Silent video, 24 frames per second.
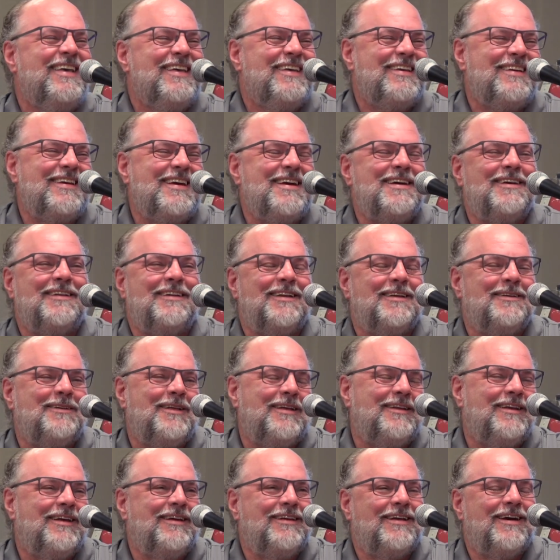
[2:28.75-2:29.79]
Yeah, and
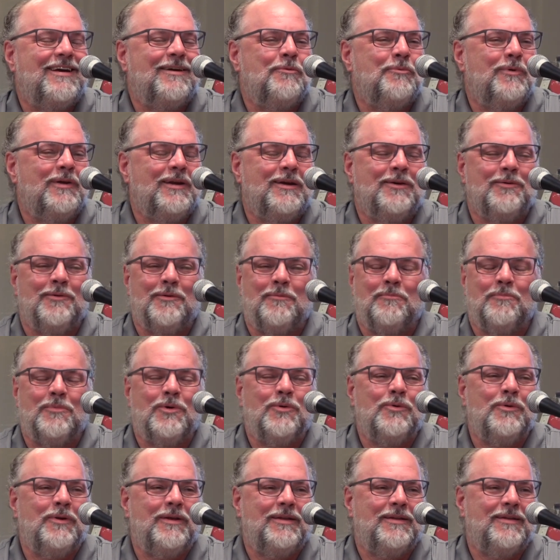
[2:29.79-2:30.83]
I went out and
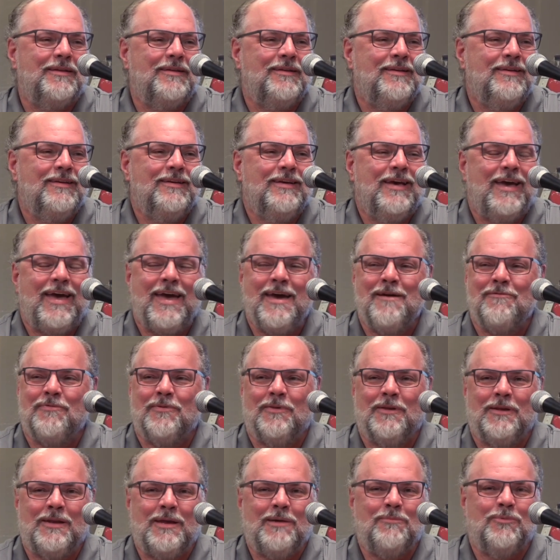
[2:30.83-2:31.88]
mowed, and half of
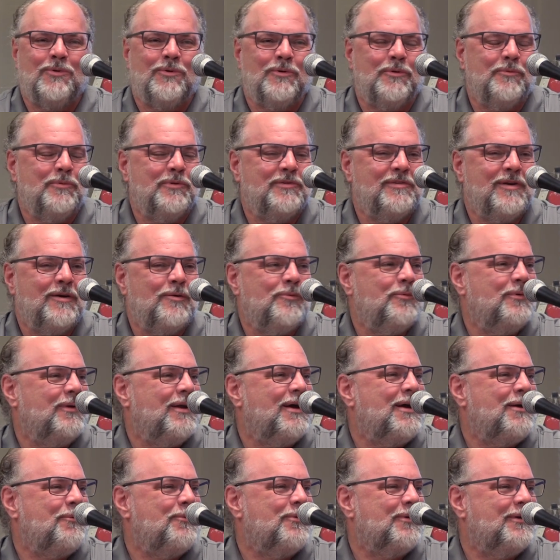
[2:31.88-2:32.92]
the neighborhood was out when
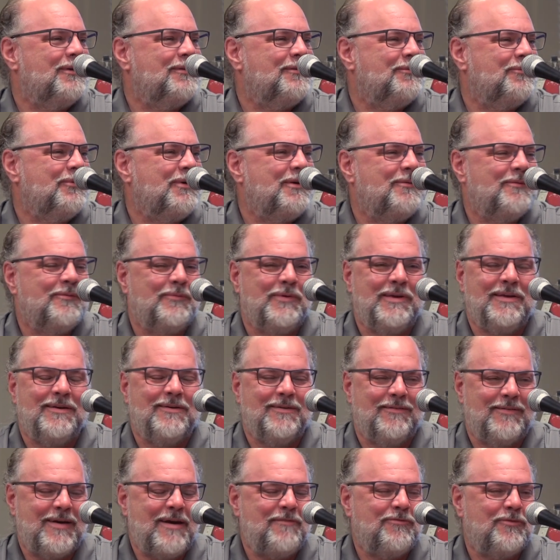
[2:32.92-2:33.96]
I was, and we
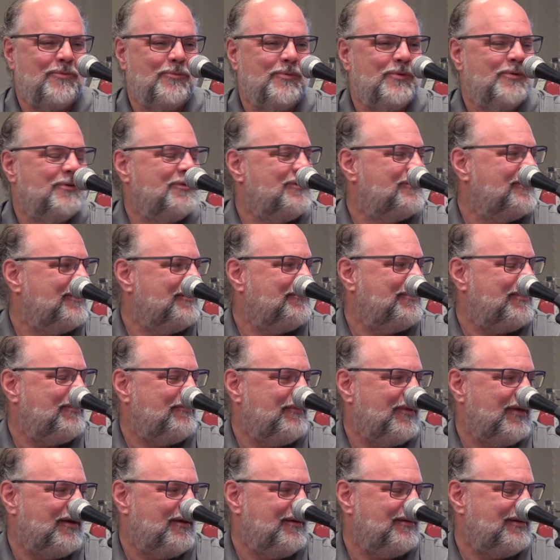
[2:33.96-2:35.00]
afterwards,
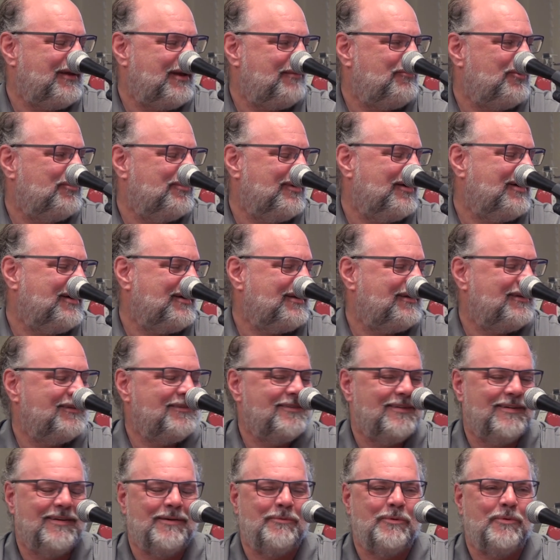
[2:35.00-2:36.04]
the neighbor behind us
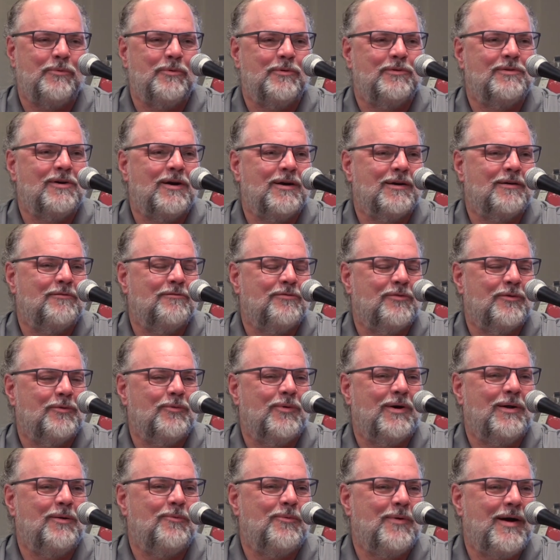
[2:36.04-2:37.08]
and we were talking for
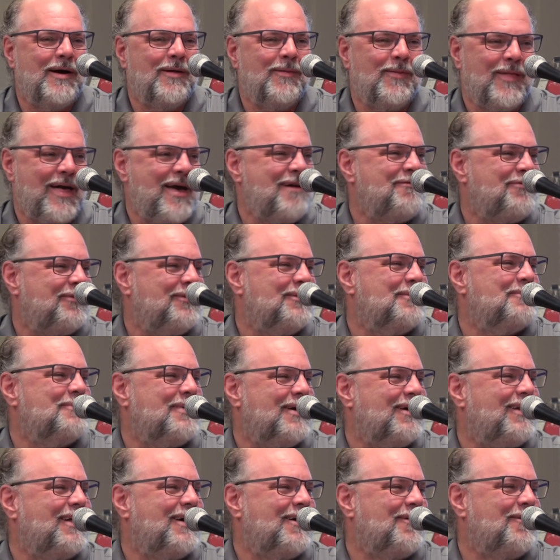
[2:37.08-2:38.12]
quite a while, laughing
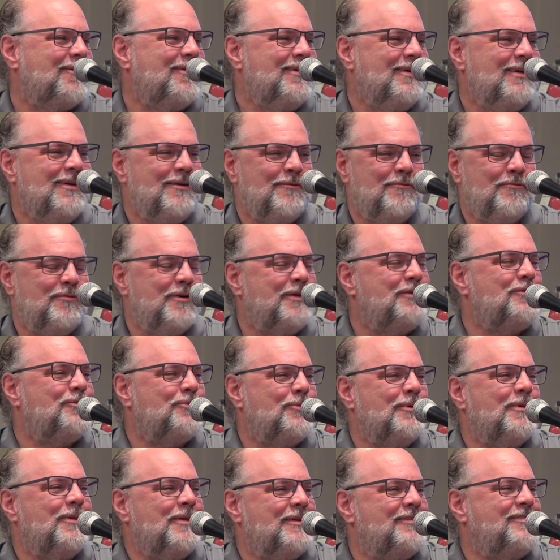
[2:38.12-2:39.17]
about how
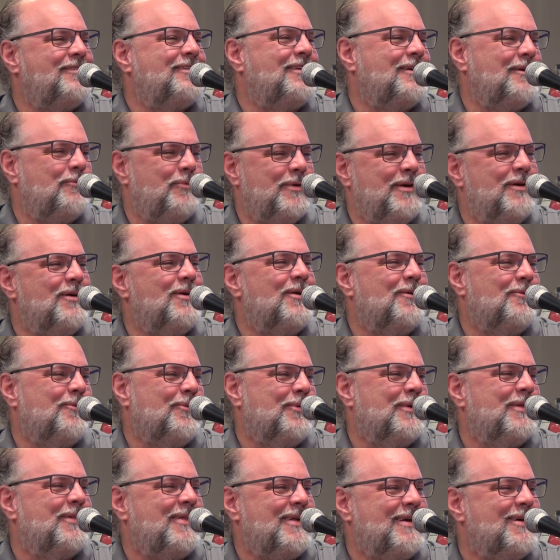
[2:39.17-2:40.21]
ritualistic we all
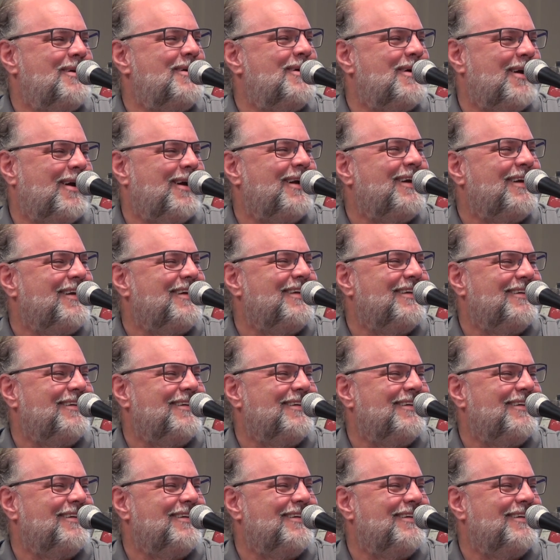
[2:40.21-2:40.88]
really are.